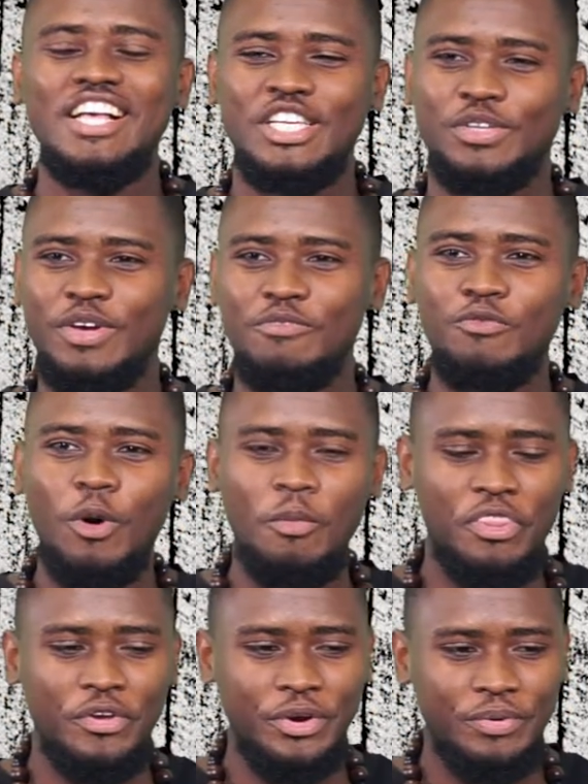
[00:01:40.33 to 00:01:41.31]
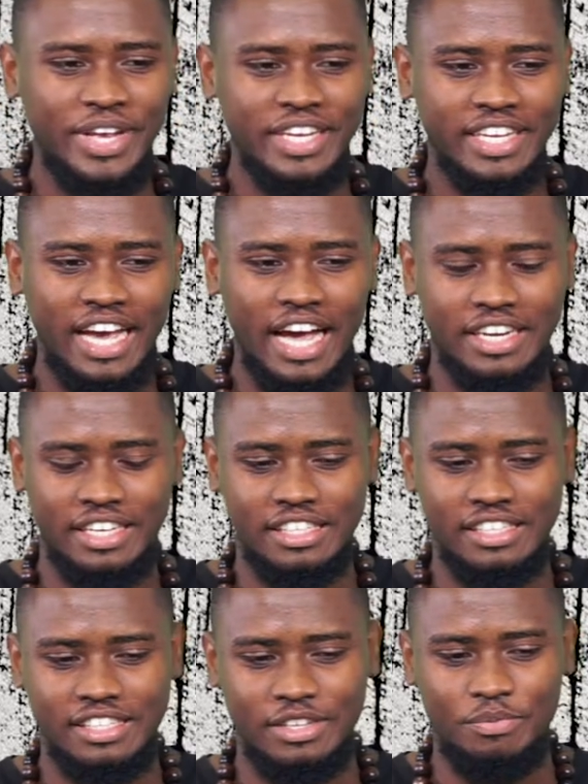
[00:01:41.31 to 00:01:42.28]
So in Form 3, when they
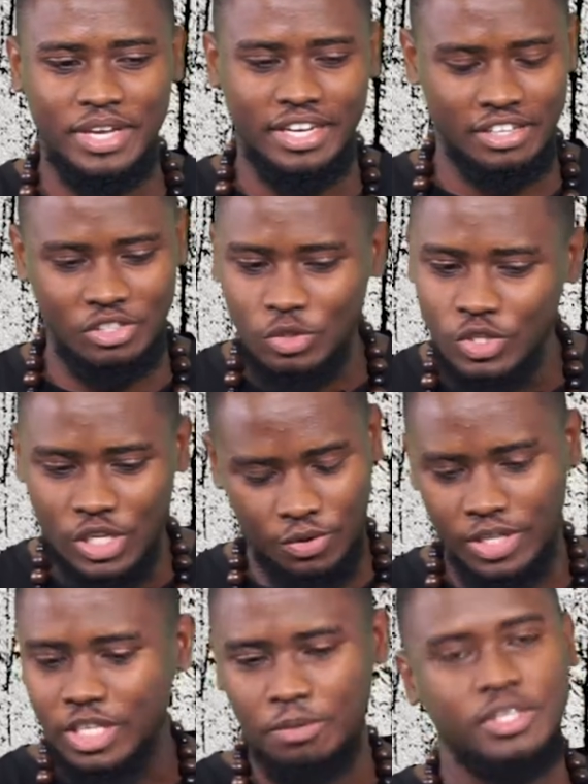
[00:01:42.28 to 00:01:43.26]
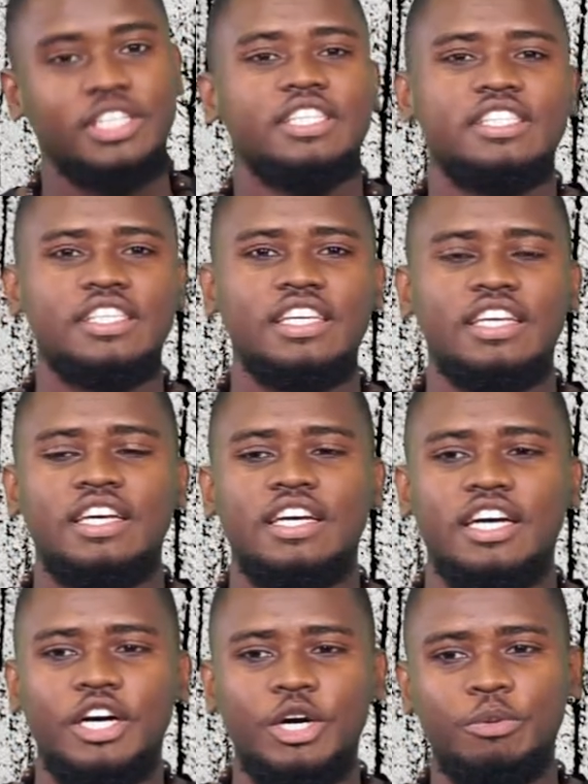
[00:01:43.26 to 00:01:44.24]
made us choose our subjects,
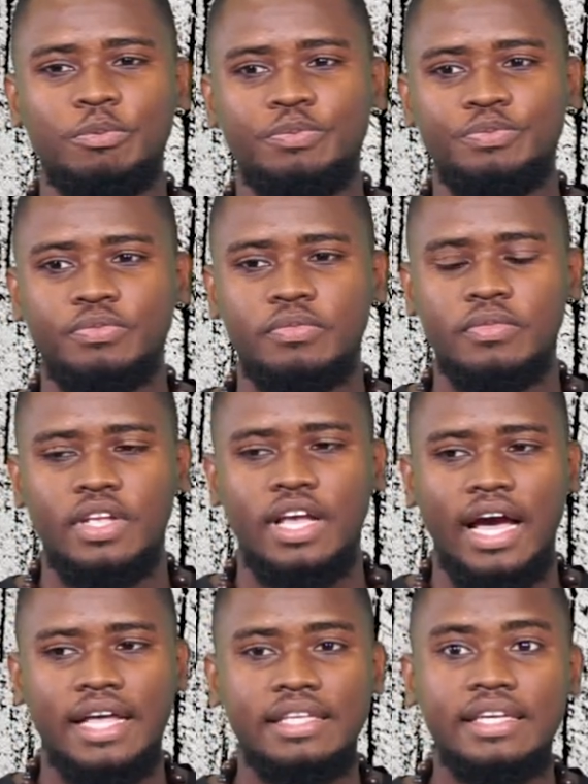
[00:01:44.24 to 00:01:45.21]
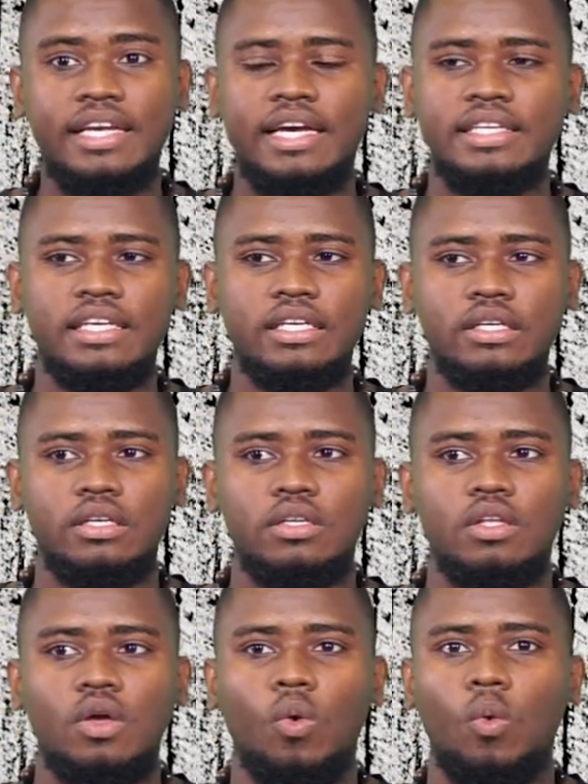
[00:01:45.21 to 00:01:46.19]
I think I did
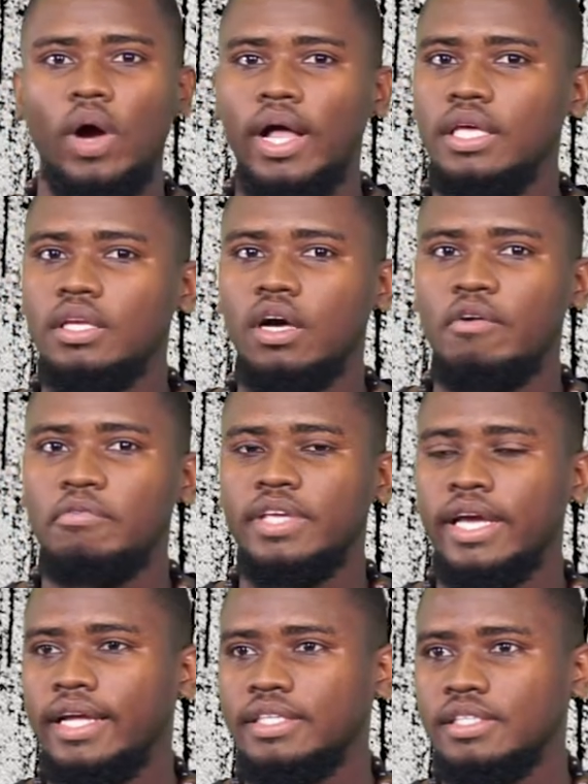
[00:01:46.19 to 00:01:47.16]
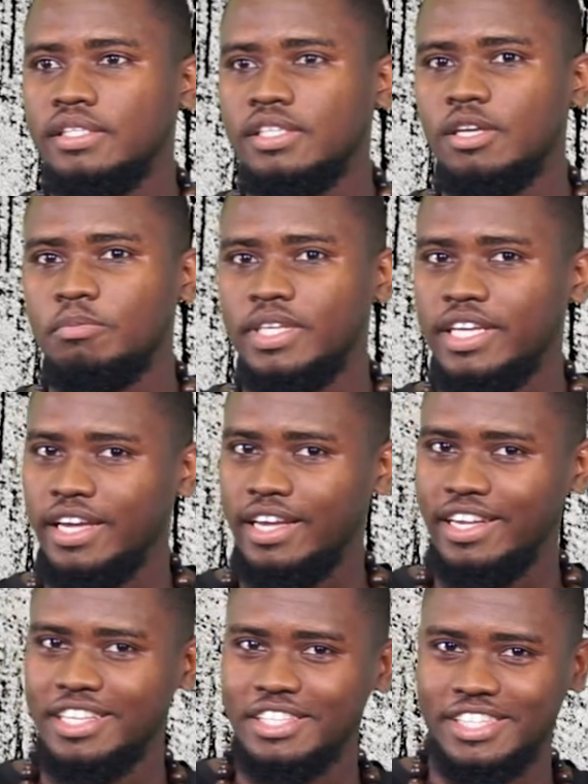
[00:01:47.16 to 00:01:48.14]
well enough to get into something
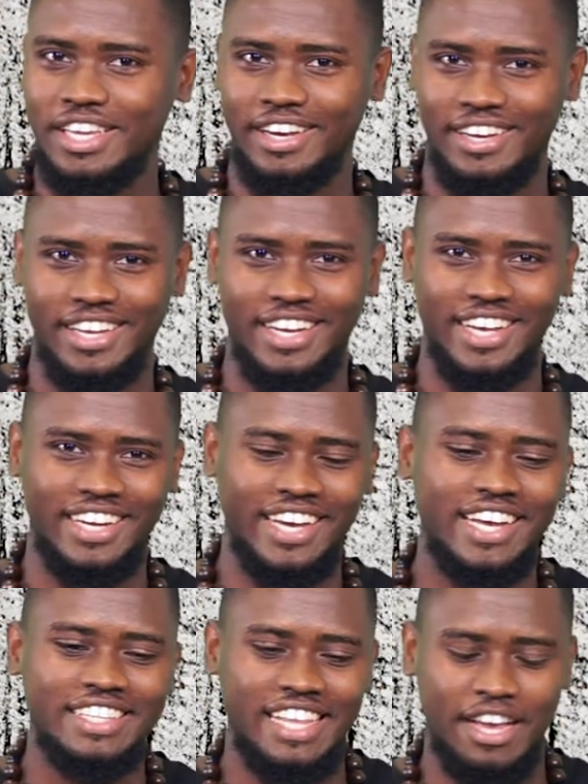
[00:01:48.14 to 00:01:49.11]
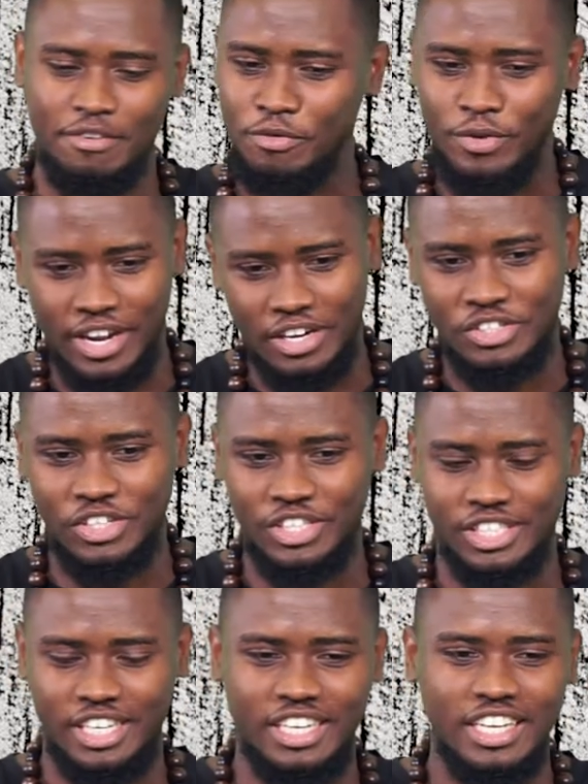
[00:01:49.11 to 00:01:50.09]
else other than art, like food and
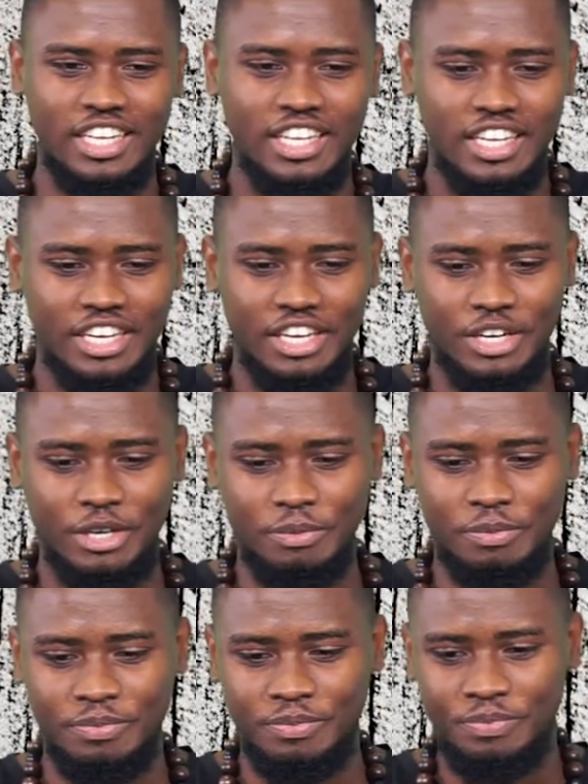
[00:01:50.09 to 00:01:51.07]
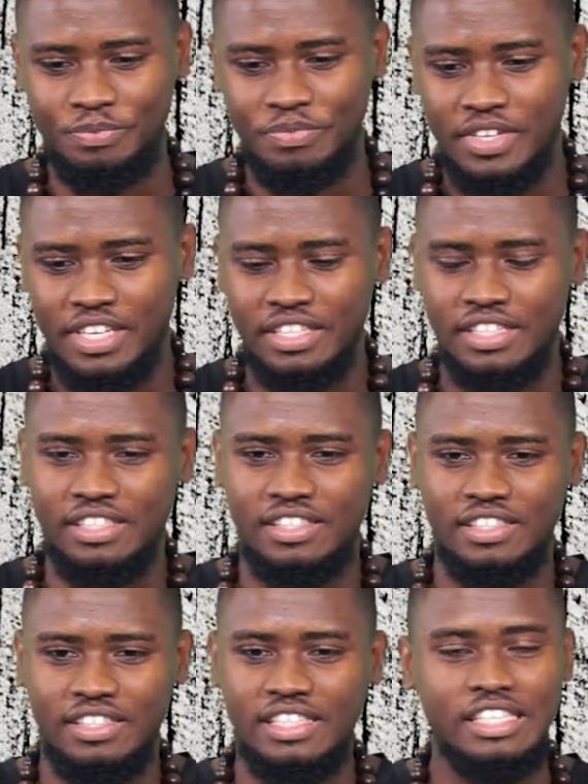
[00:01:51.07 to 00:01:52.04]
nutrition,
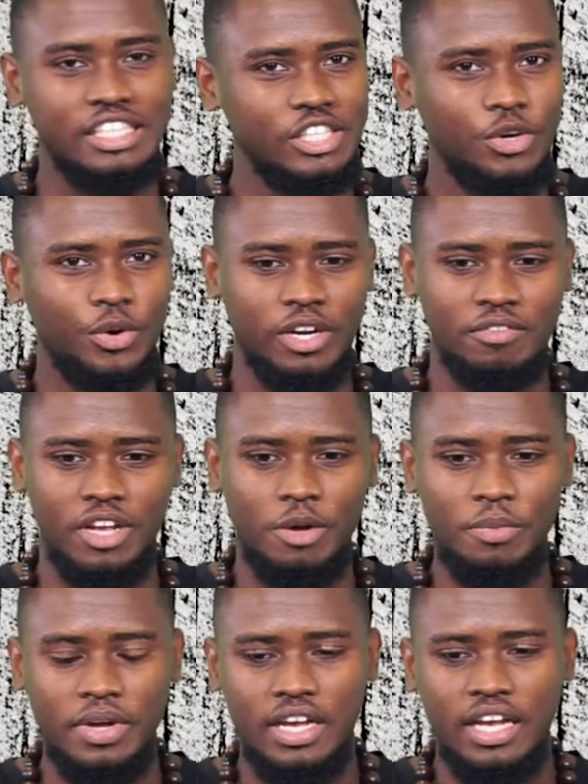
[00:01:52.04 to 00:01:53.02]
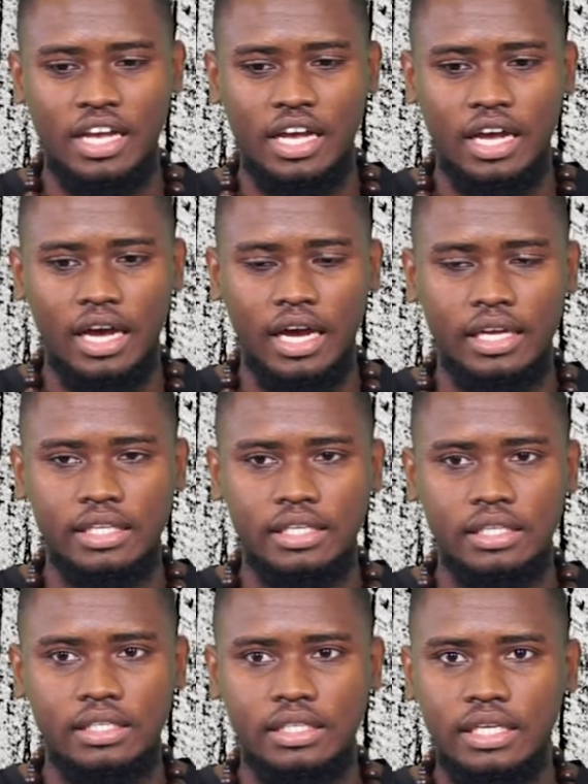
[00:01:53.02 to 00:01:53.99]
TD, one of them.
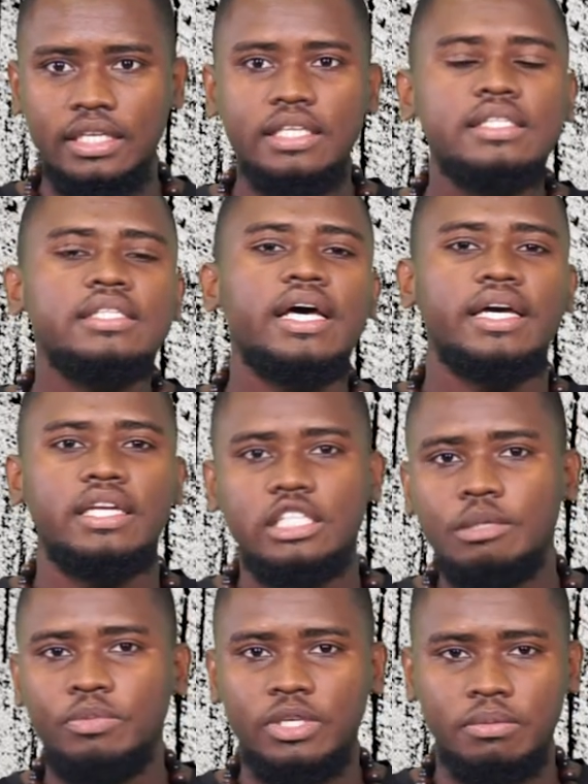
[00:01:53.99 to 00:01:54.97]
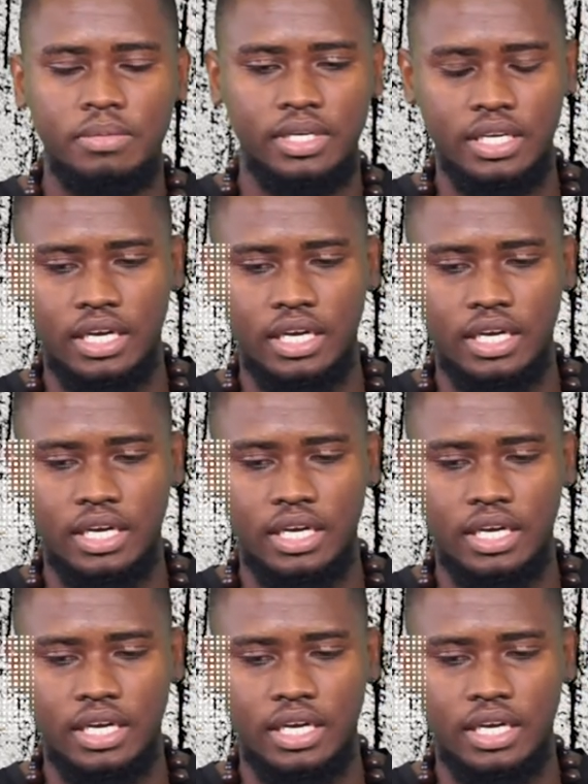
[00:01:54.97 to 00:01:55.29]
And they decided to put me in